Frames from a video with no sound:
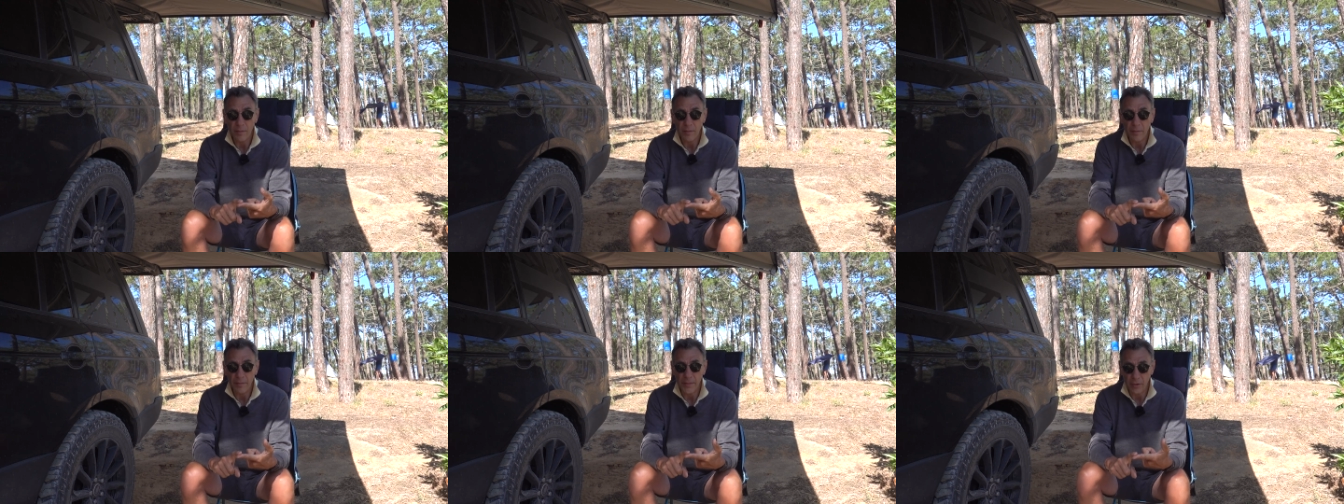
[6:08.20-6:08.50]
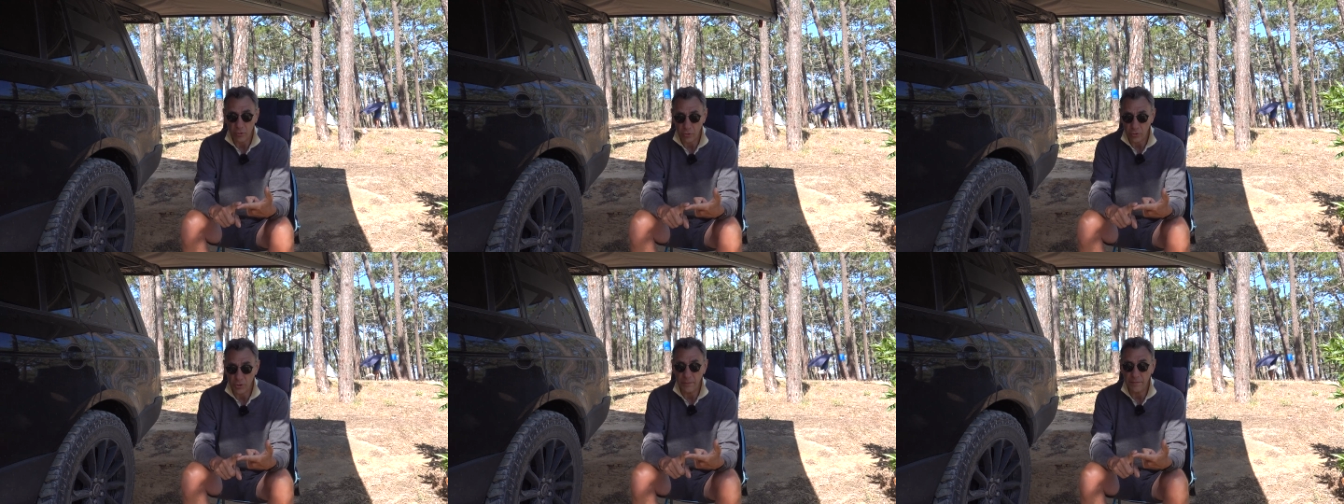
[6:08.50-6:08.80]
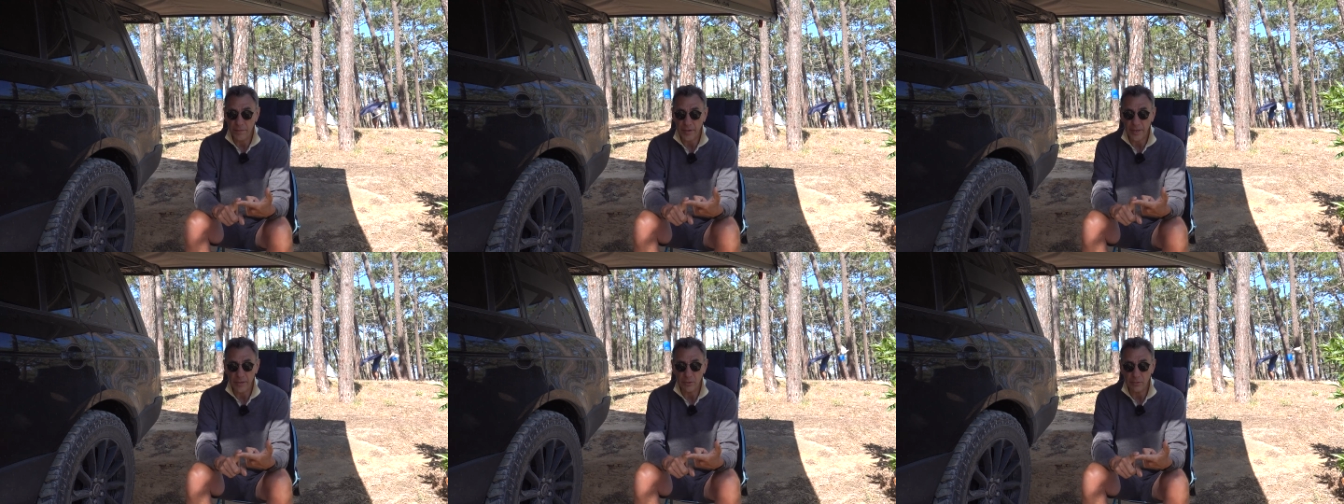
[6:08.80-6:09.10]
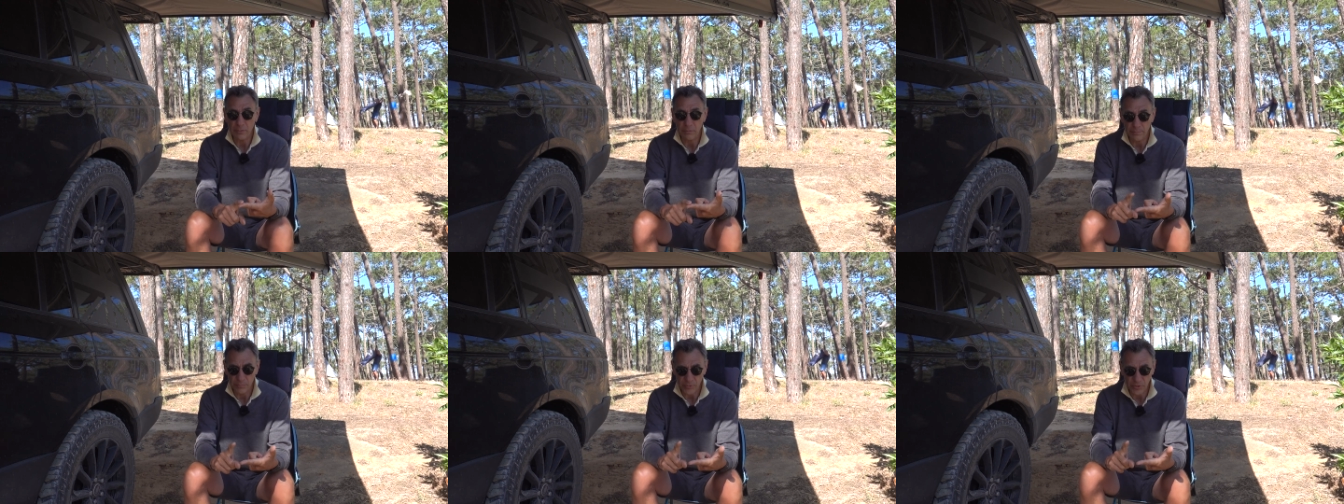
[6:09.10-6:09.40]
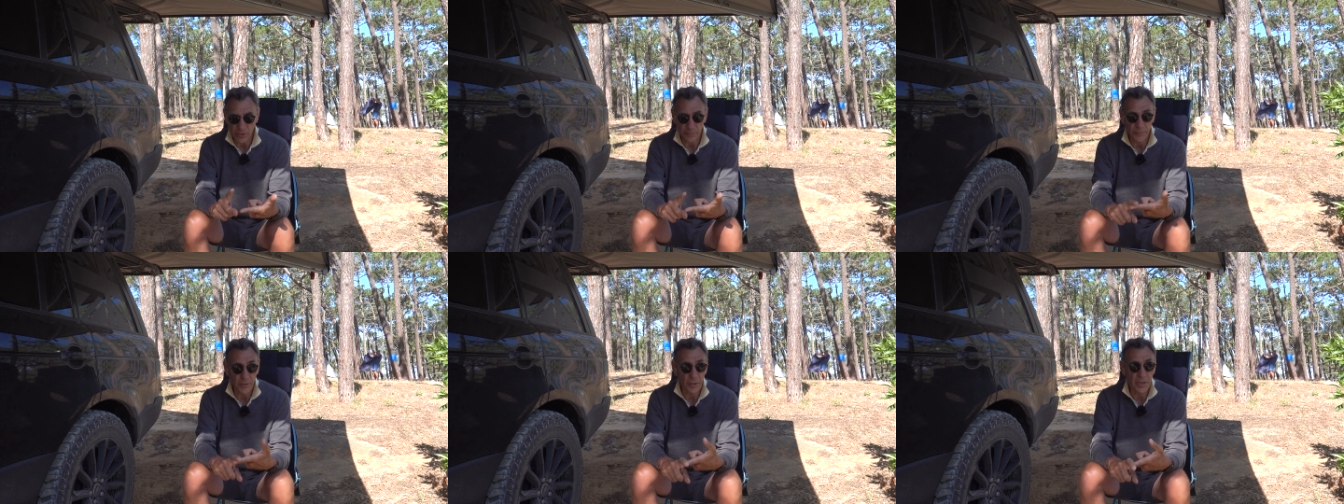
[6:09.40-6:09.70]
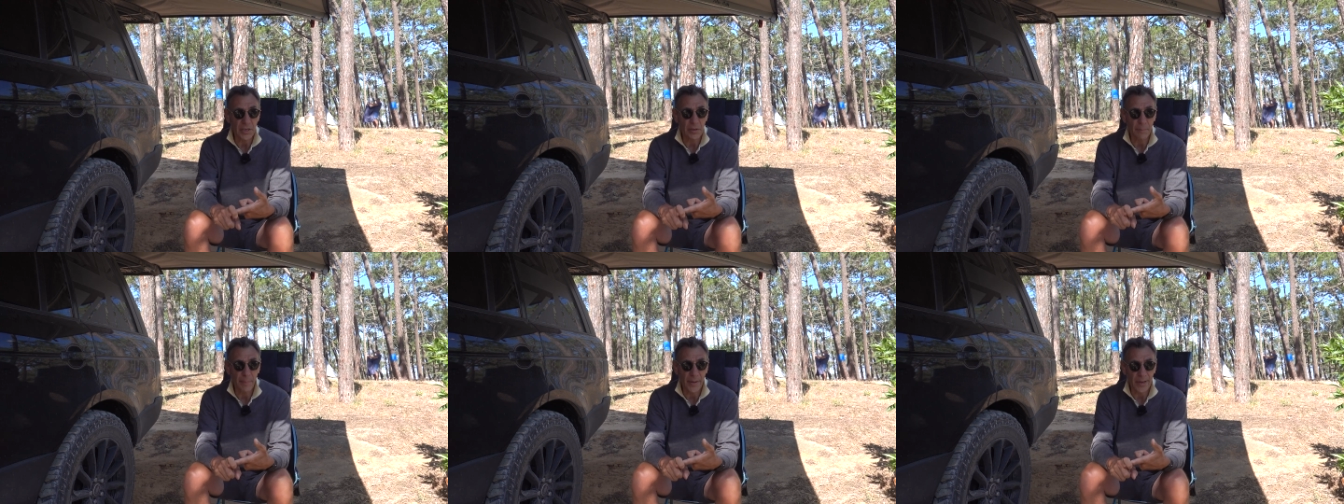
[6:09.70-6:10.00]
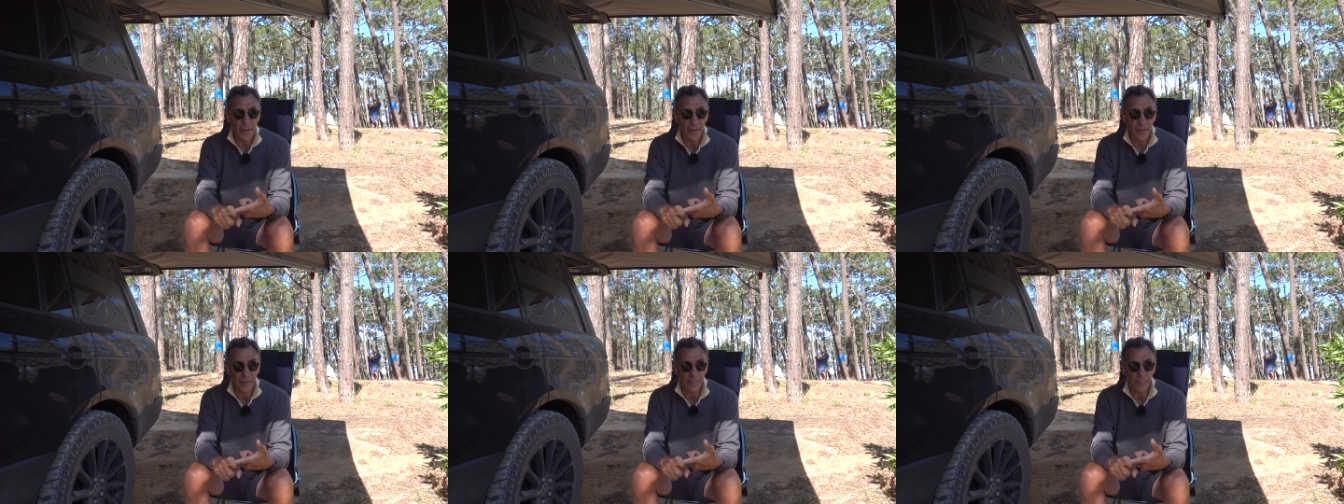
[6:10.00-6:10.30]
they're on your vehicle. So if you need to
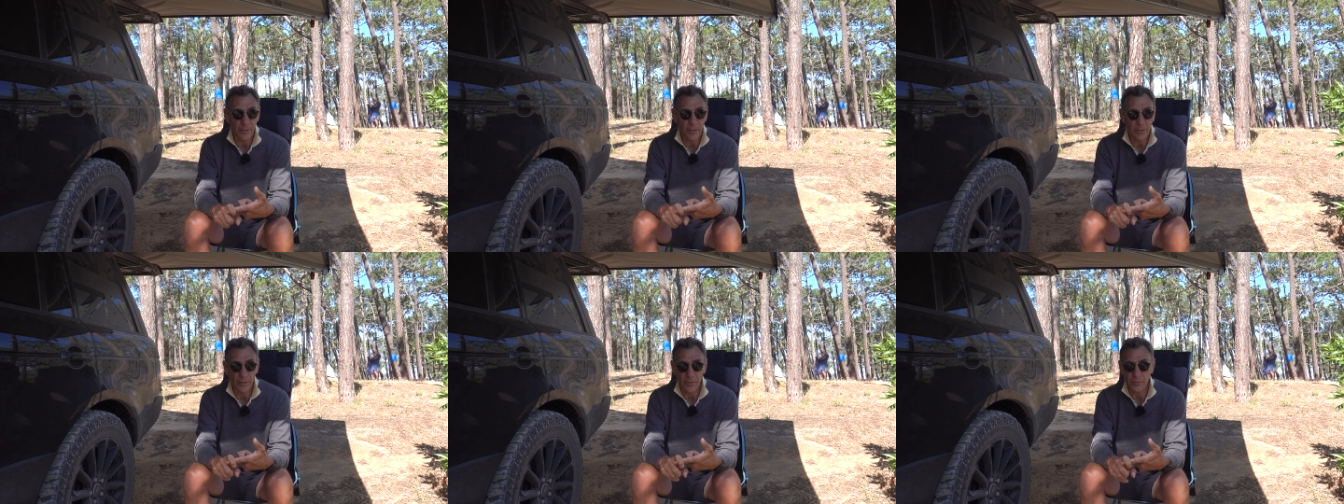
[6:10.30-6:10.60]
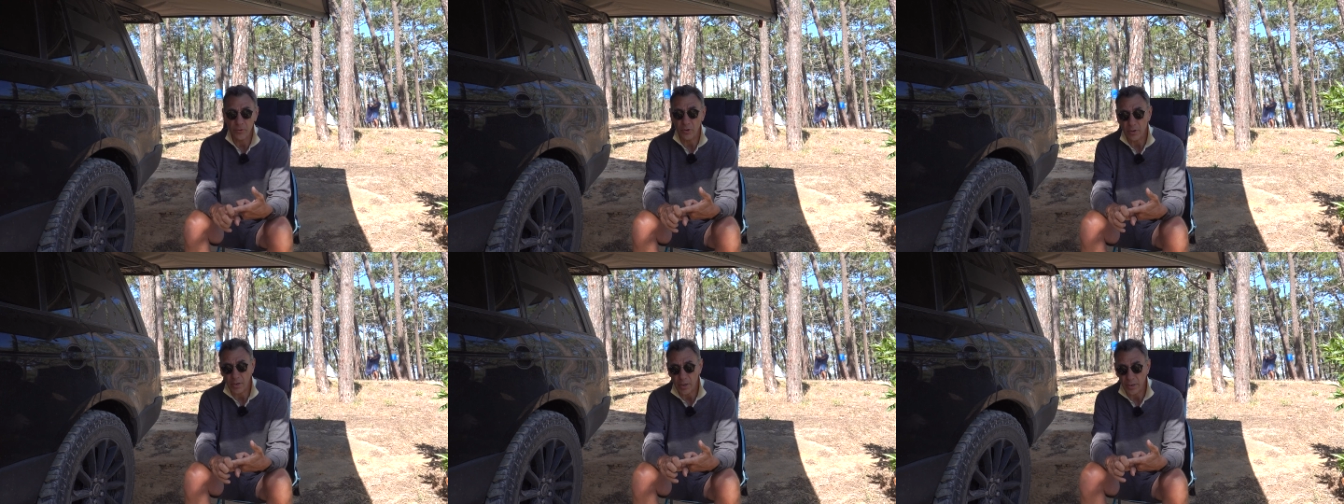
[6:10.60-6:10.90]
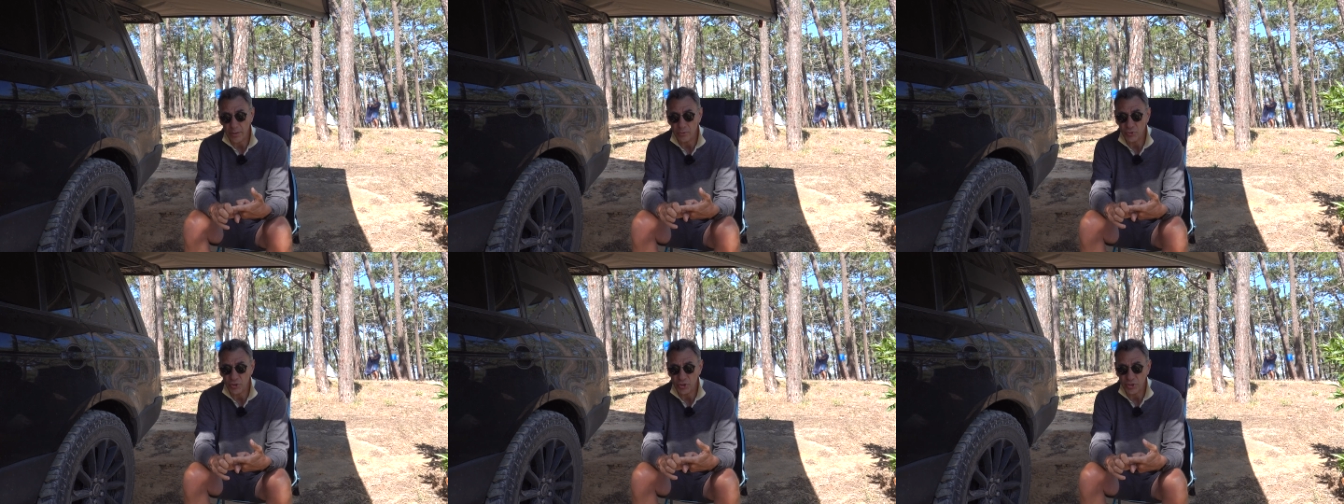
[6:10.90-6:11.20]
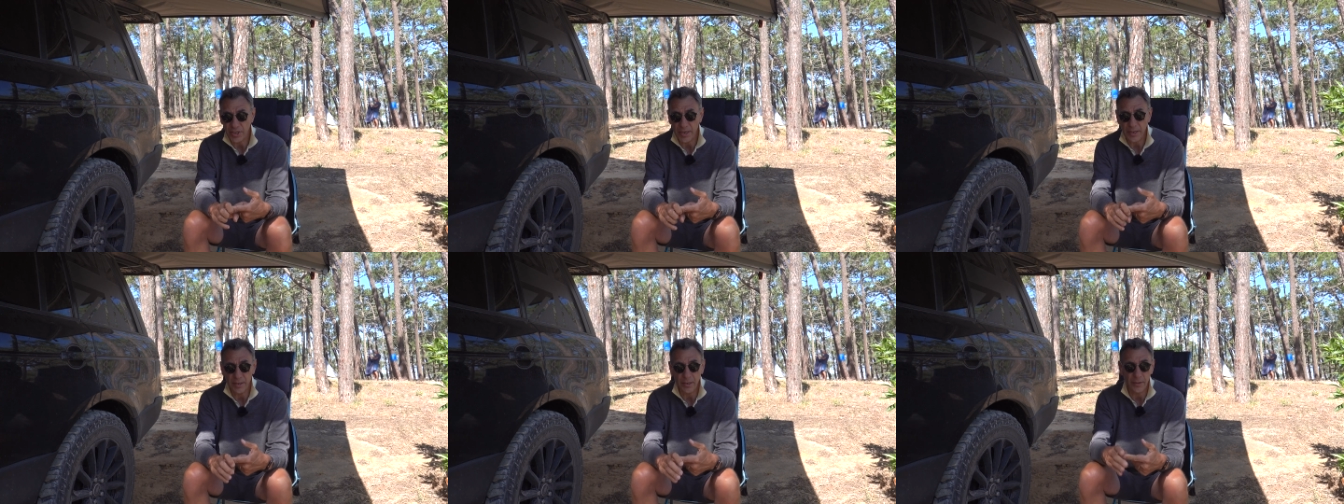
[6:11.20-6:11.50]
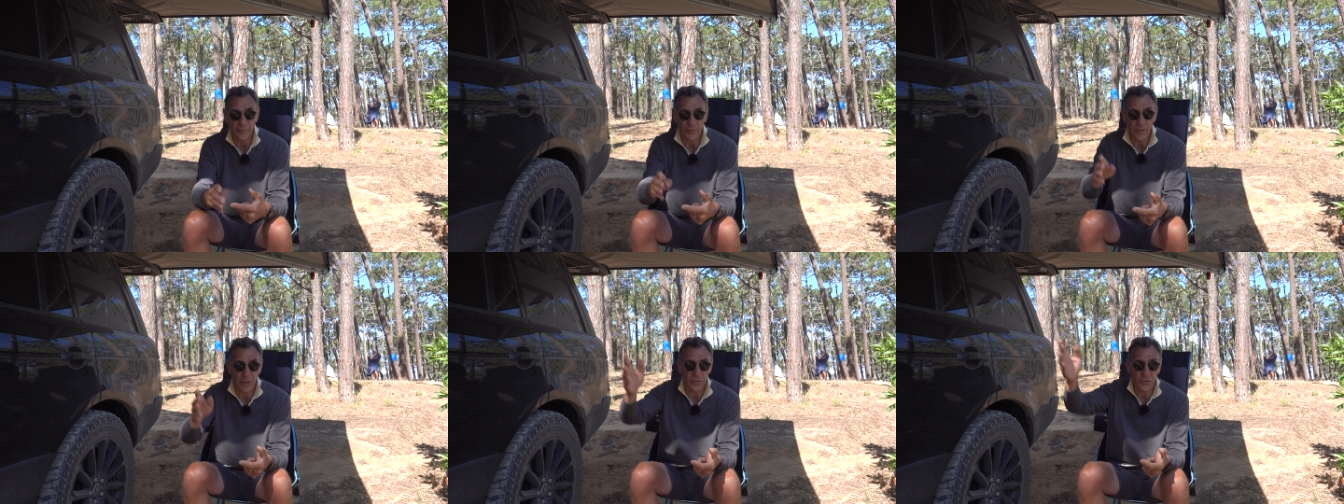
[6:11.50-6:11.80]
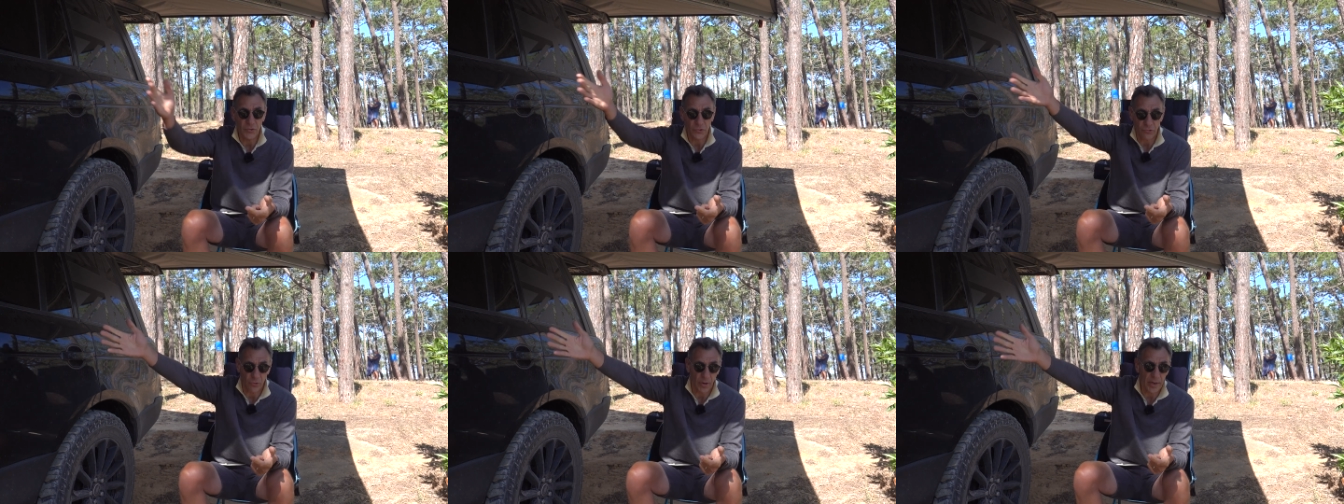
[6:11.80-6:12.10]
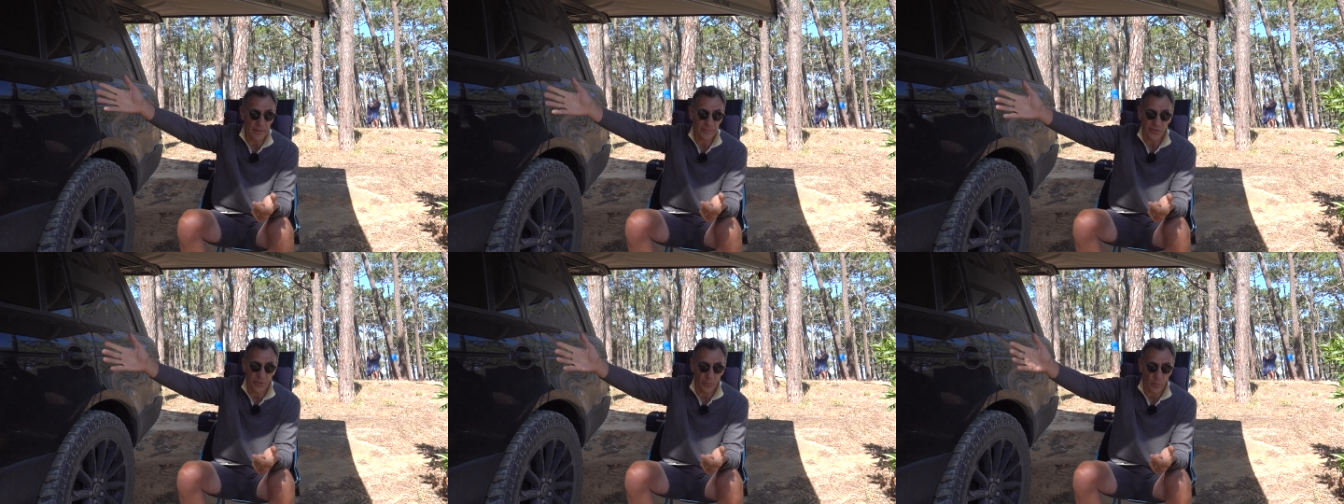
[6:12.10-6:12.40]
pack up, you've got to close your tent if you need to
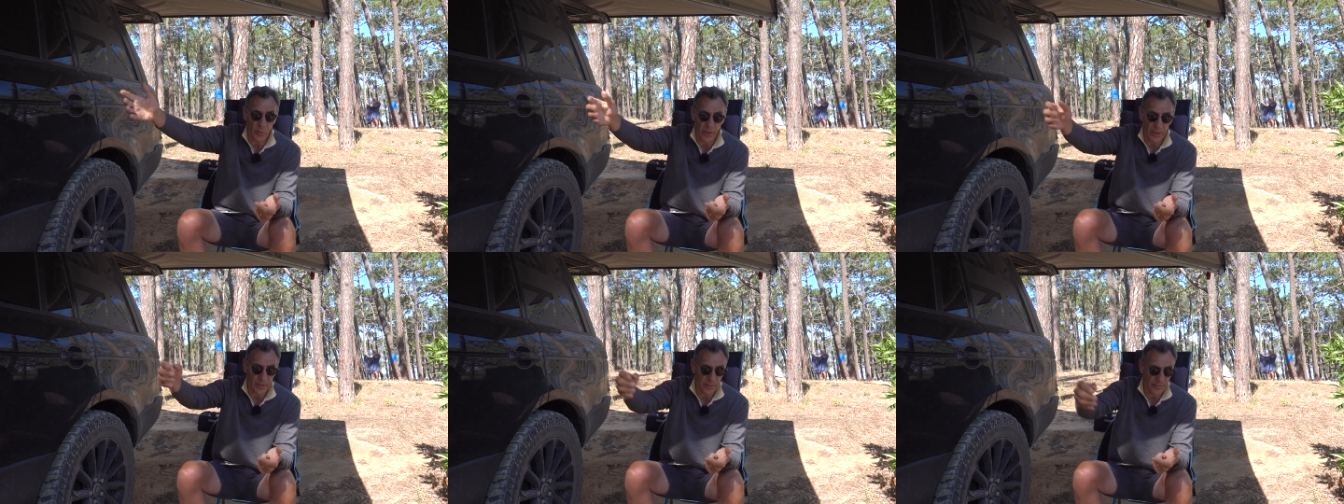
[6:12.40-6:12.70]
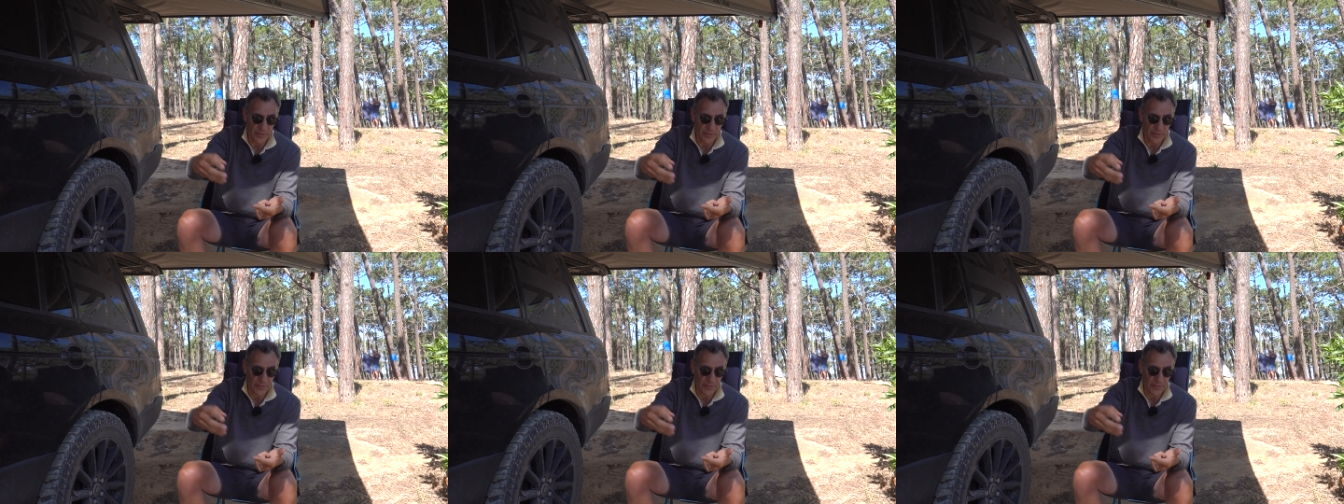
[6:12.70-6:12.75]
drive somewhere.